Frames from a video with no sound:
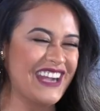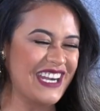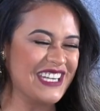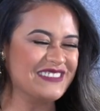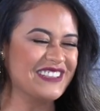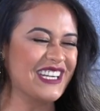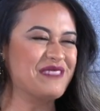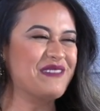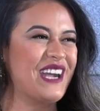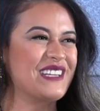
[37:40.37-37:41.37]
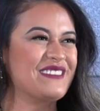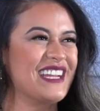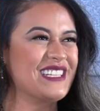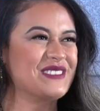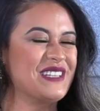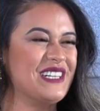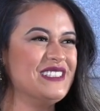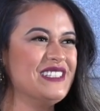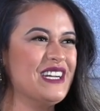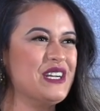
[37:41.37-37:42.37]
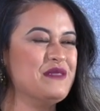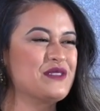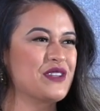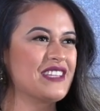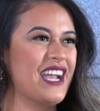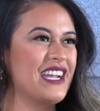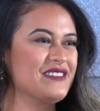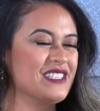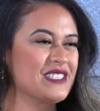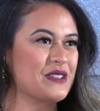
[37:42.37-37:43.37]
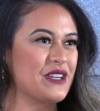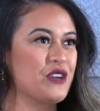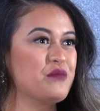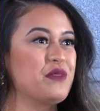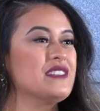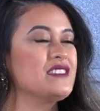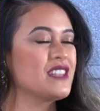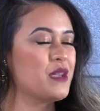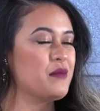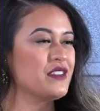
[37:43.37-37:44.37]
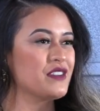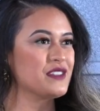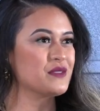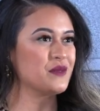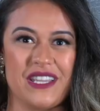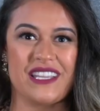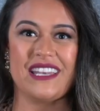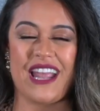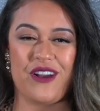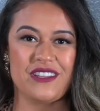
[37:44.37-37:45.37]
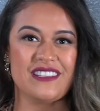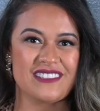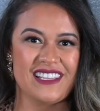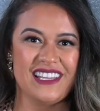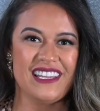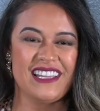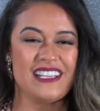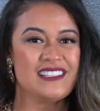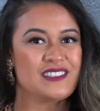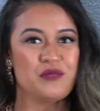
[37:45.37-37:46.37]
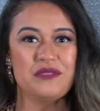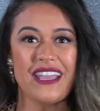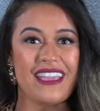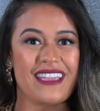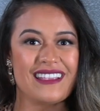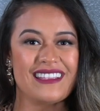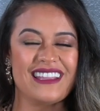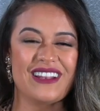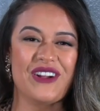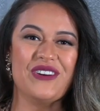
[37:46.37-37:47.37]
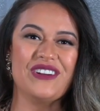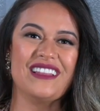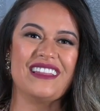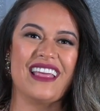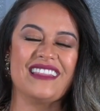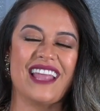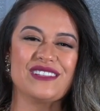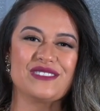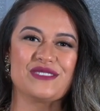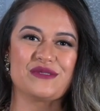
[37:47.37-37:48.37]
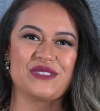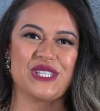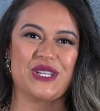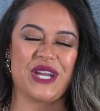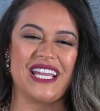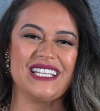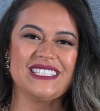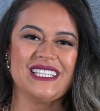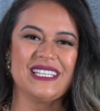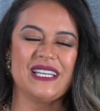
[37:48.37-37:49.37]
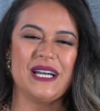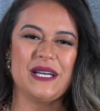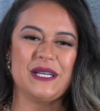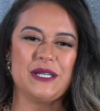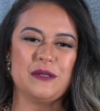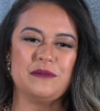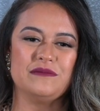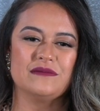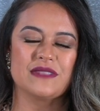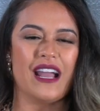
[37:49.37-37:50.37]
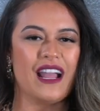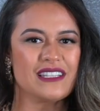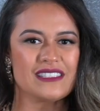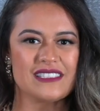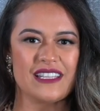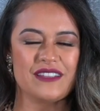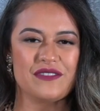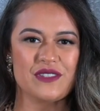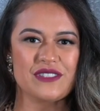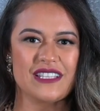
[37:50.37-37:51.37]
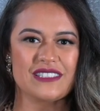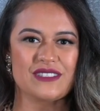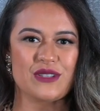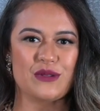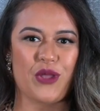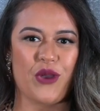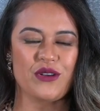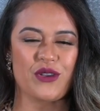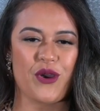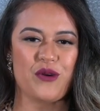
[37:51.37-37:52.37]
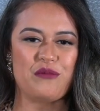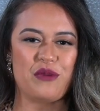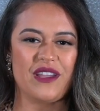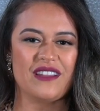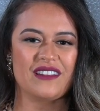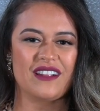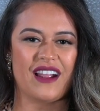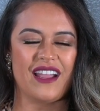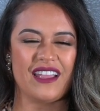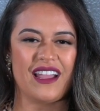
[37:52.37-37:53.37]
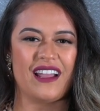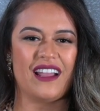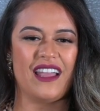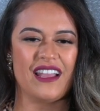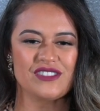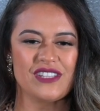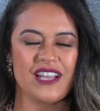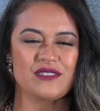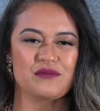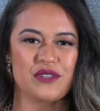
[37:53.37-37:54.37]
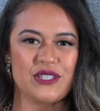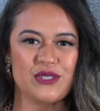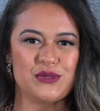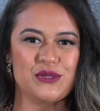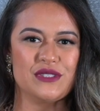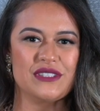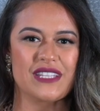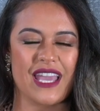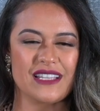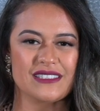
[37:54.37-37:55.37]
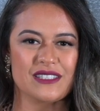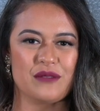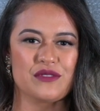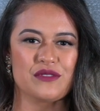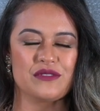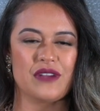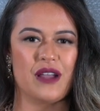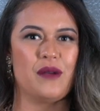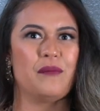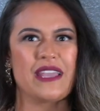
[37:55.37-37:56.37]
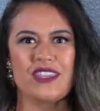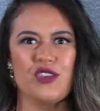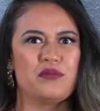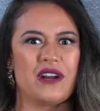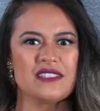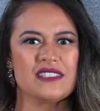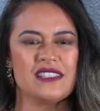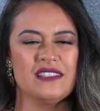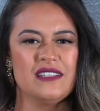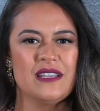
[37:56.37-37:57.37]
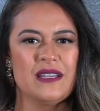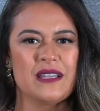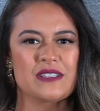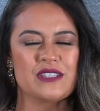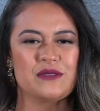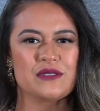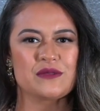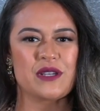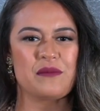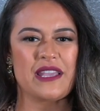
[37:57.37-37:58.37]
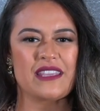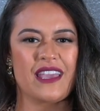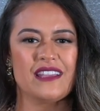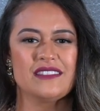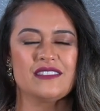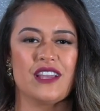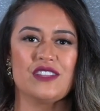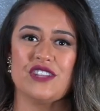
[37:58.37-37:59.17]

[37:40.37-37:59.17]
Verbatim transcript: Very, very proud of that as well during the height of his career, but took him under his wing and now he's still playing, you know, and that's really great. Gosh, it feels like so long ago, but I actually had some pretty cool guests come through. Mike Iupati, actually was one of my guests.